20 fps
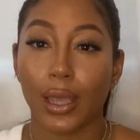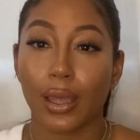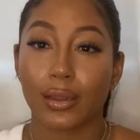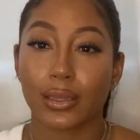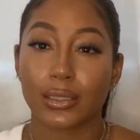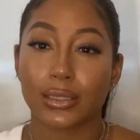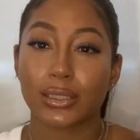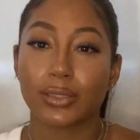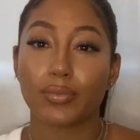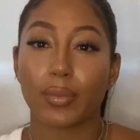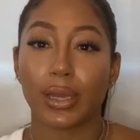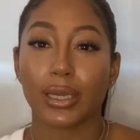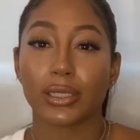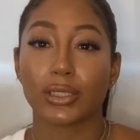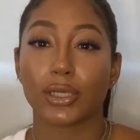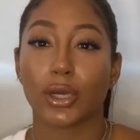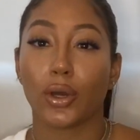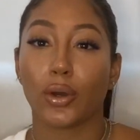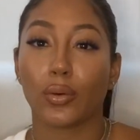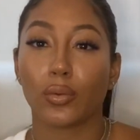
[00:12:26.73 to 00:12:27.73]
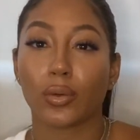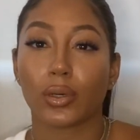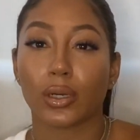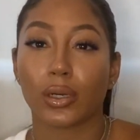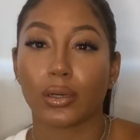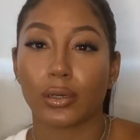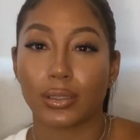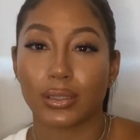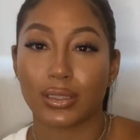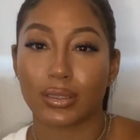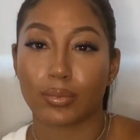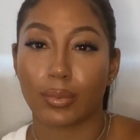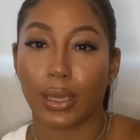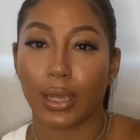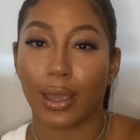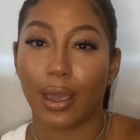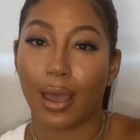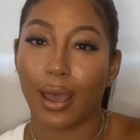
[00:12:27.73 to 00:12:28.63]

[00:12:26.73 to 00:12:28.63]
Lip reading: This is my toner. It's my